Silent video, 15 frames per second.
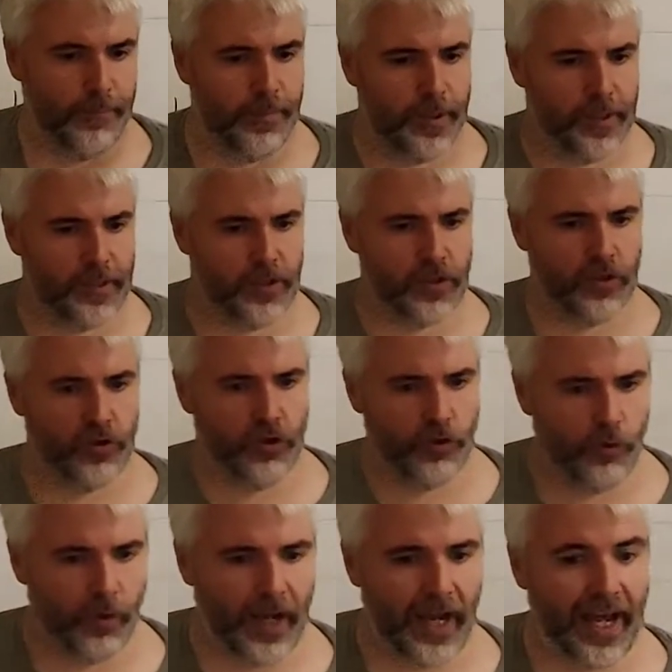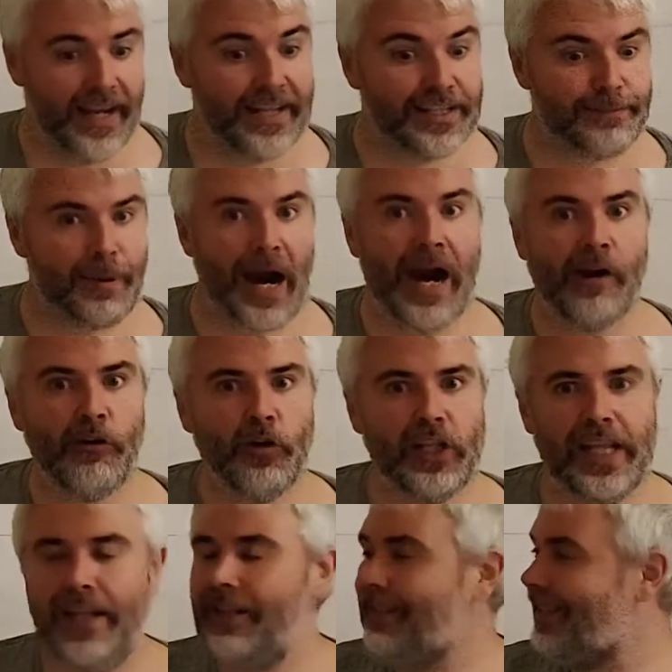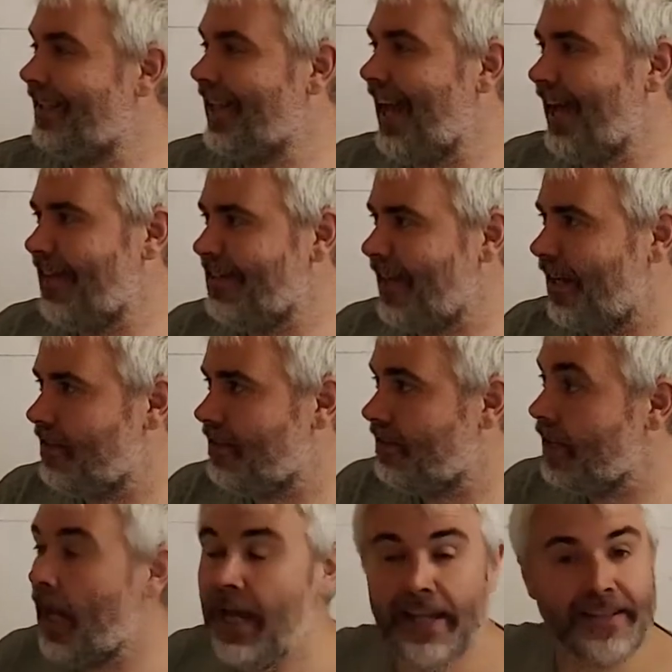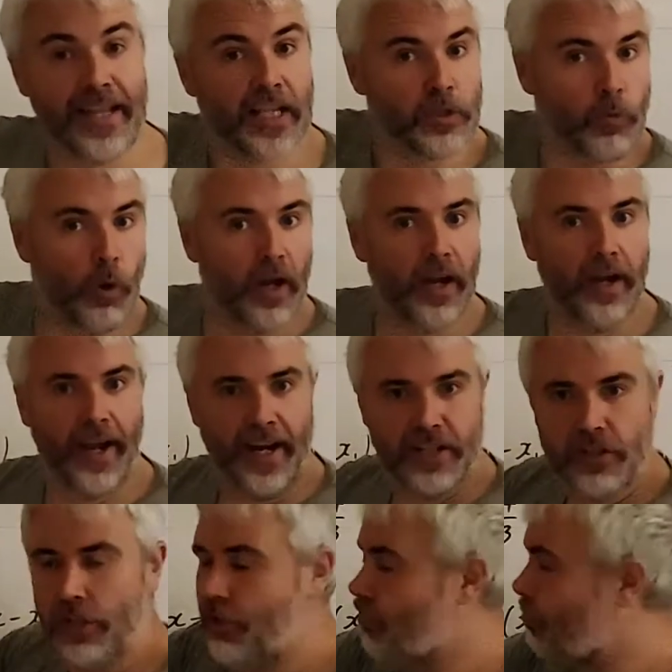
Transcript: PQ, and it's parallel to the x-axis. That's why I actually